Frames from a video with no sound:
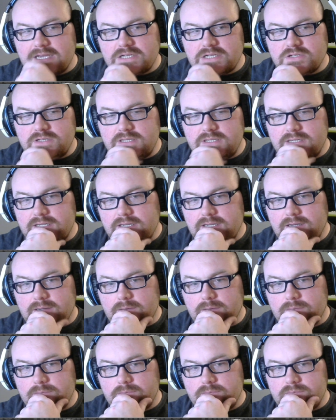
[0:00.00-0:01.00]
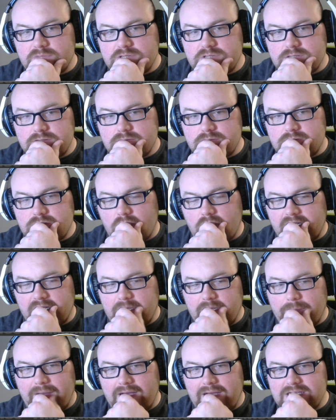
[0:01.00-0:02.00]
actually talking to
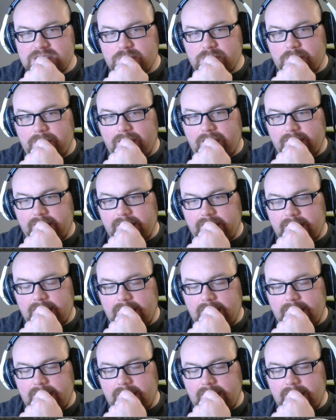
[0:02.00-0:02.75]
Possum about it,